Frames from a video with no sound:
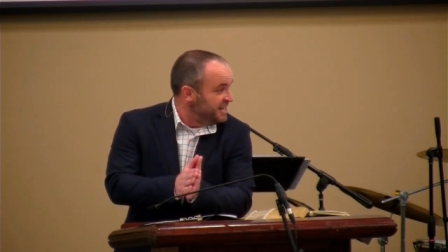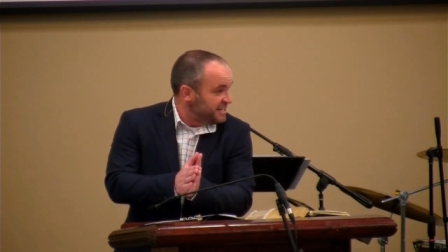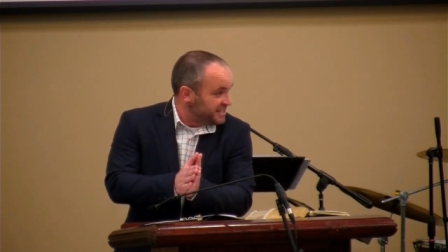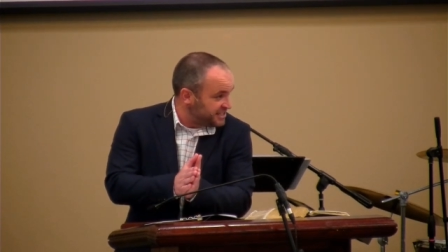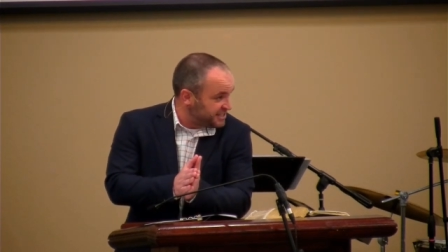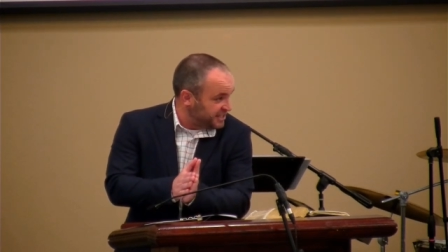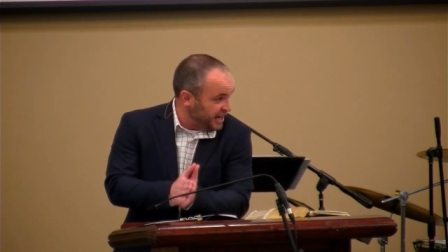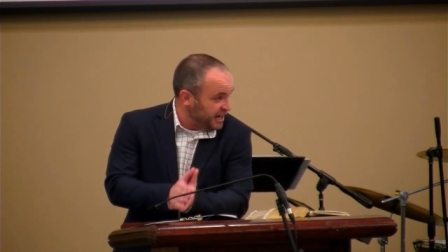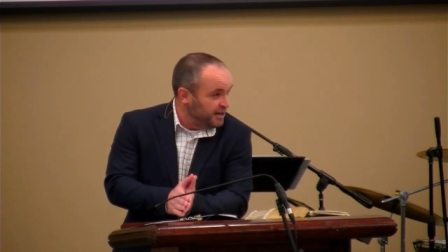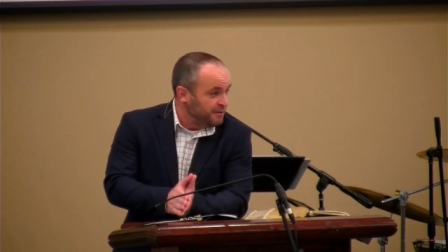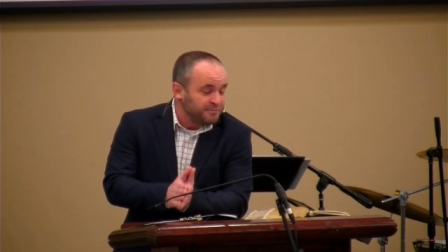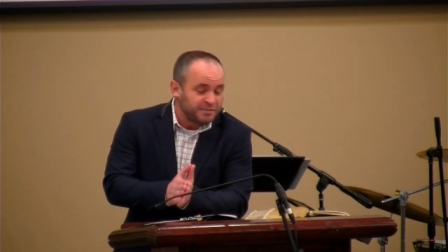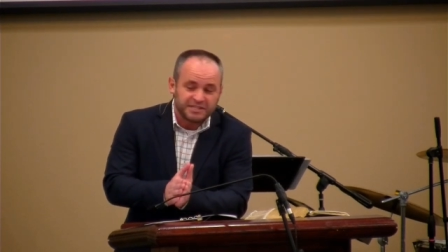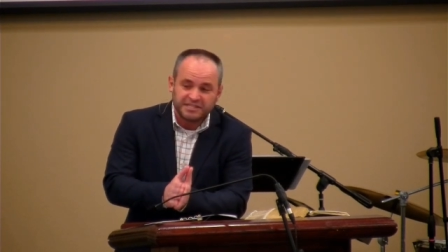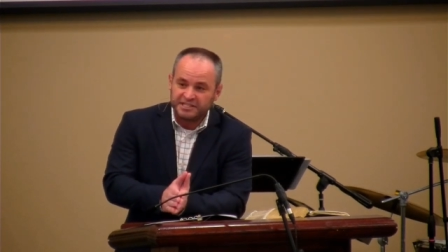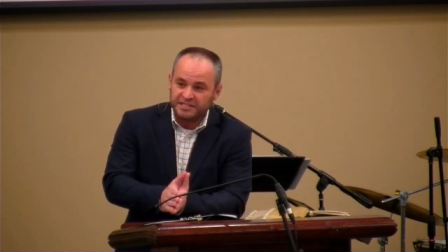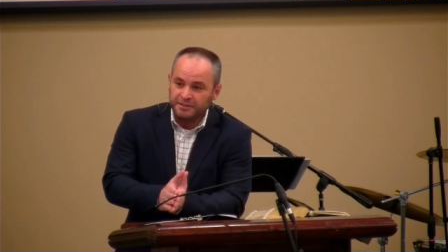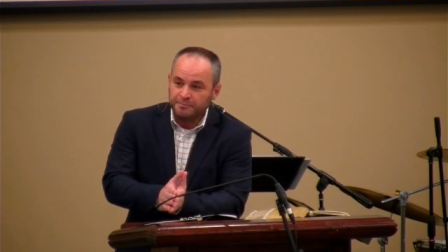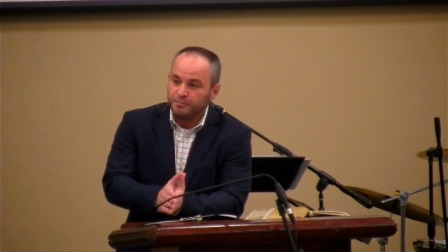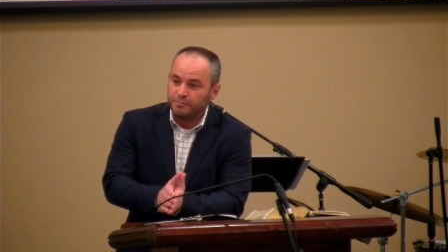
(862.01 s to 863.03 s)
same
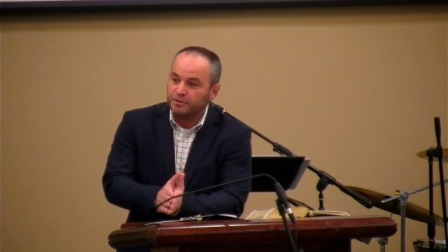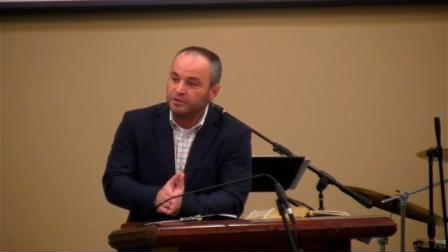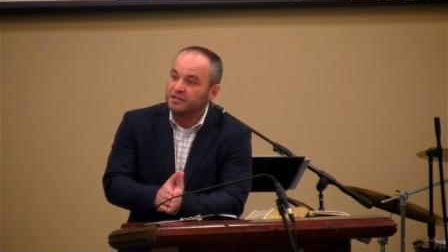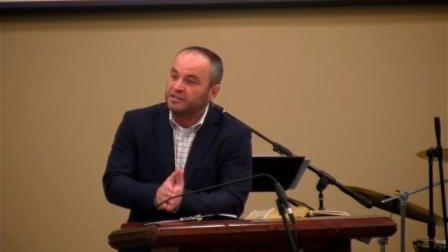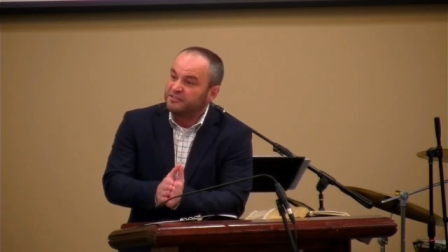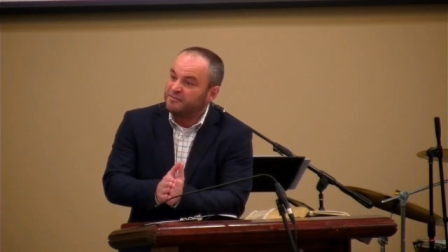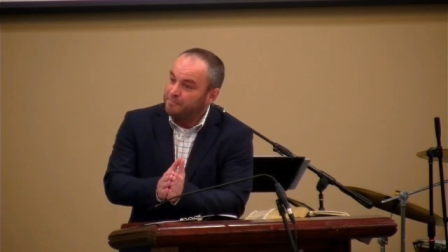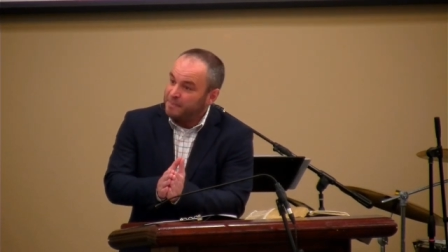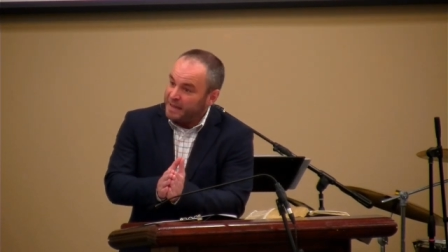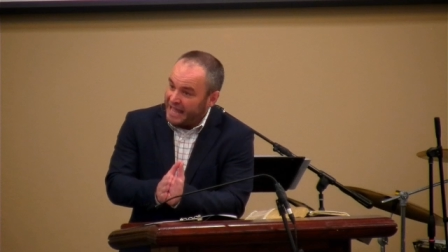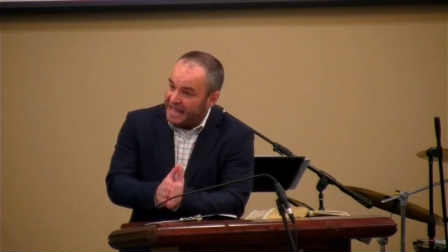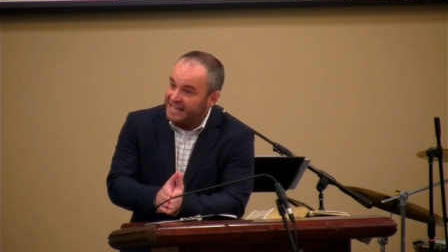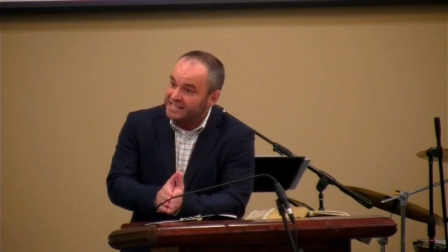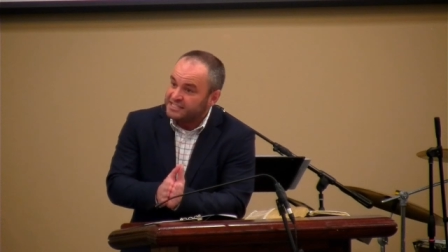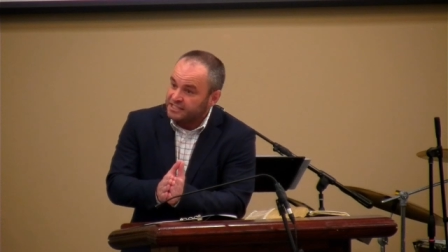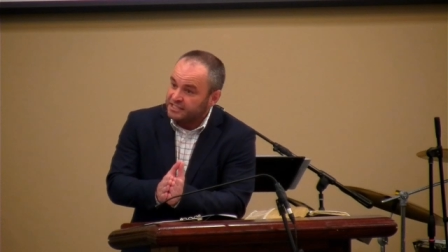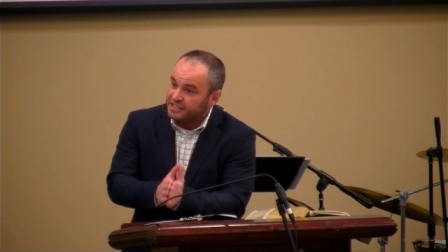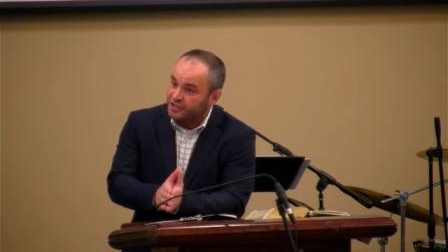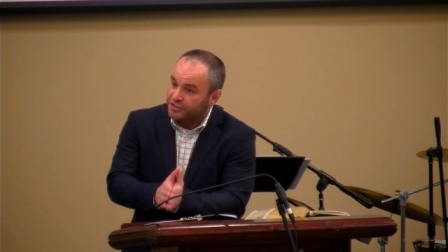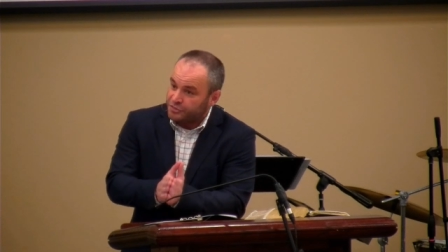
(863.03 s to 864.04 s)
symbol of
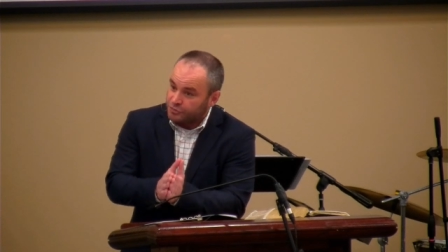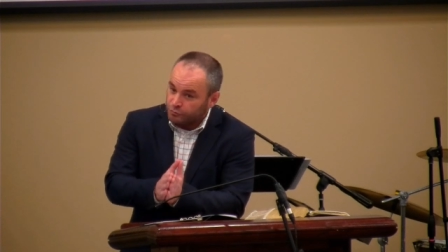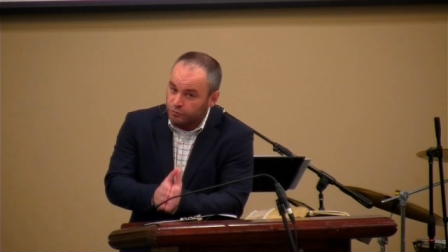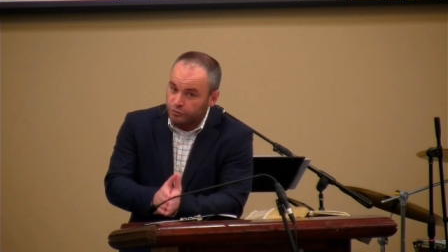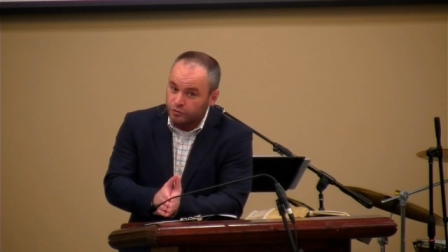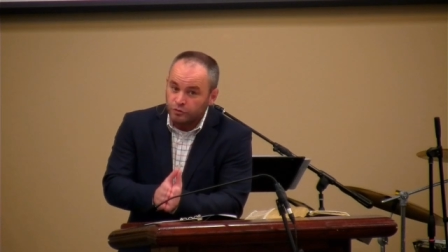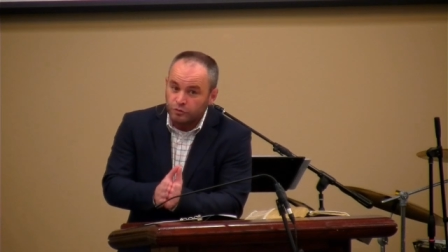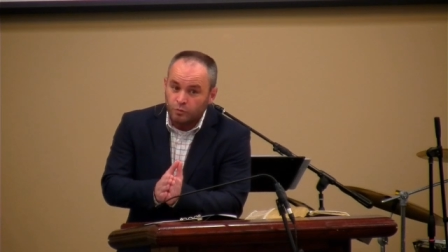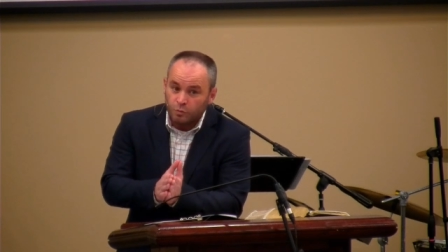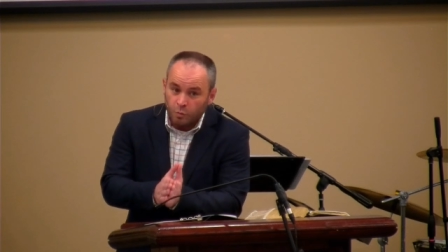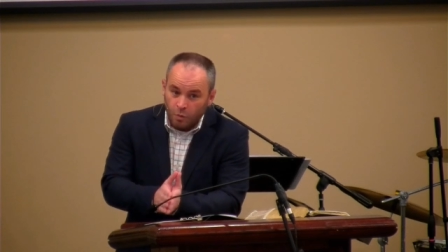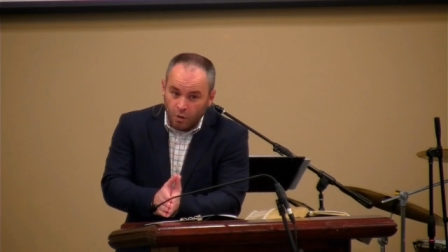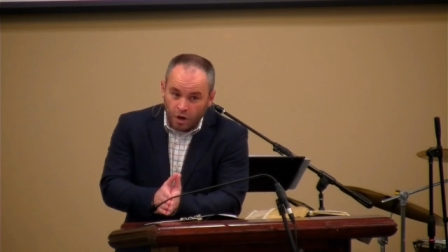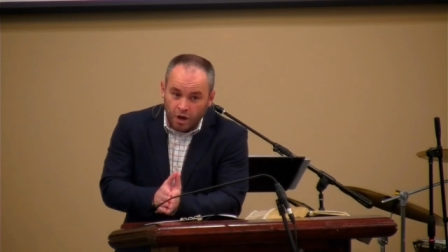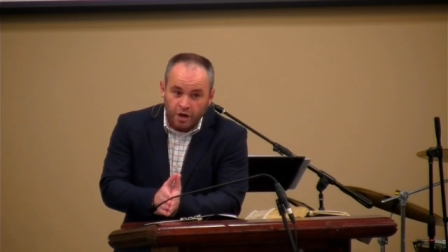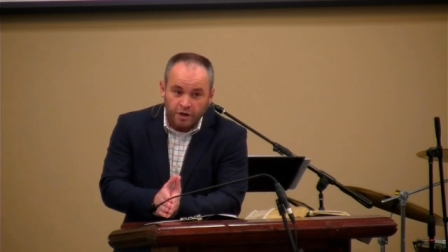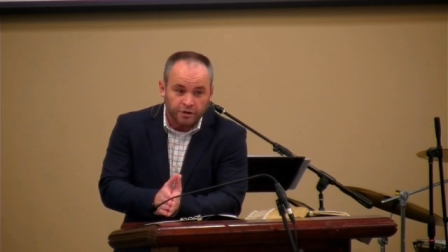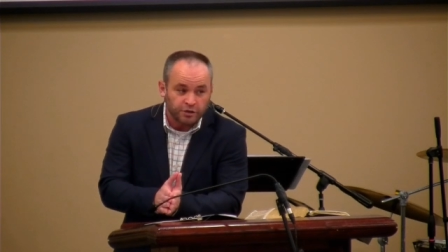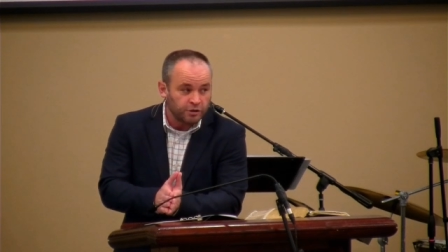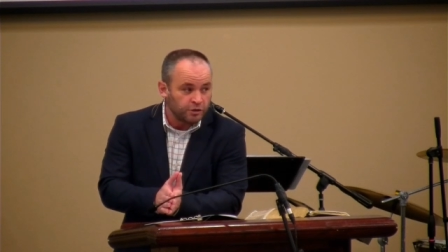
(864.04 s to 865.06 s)
passing through
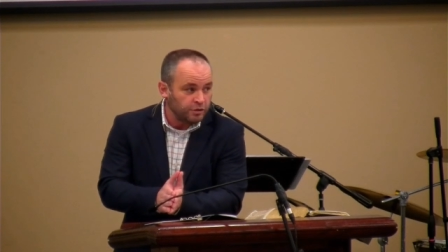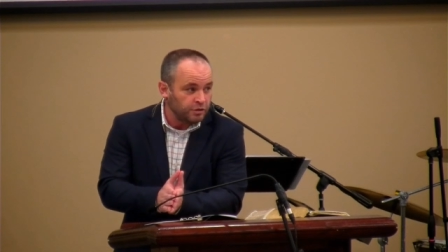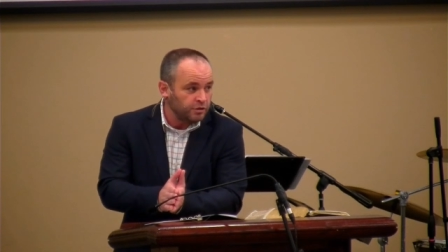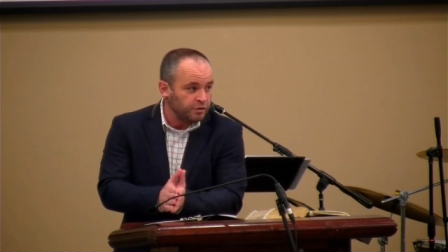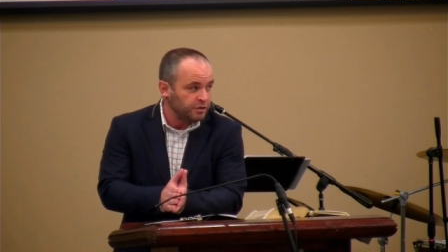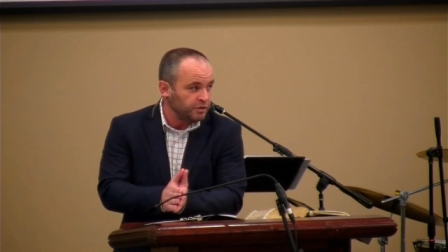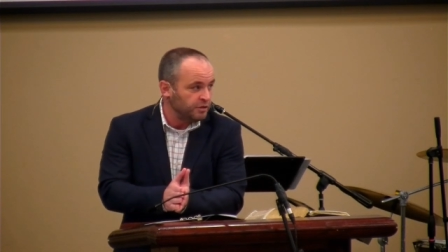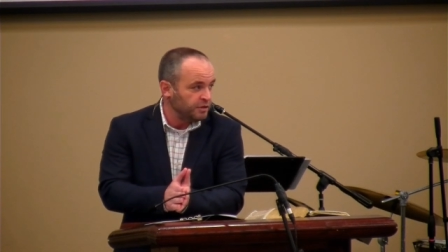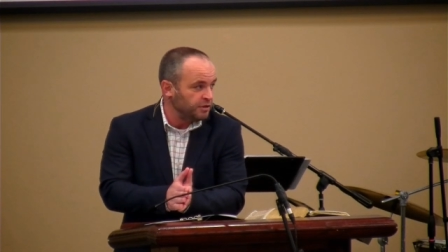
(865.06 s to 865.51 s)
water,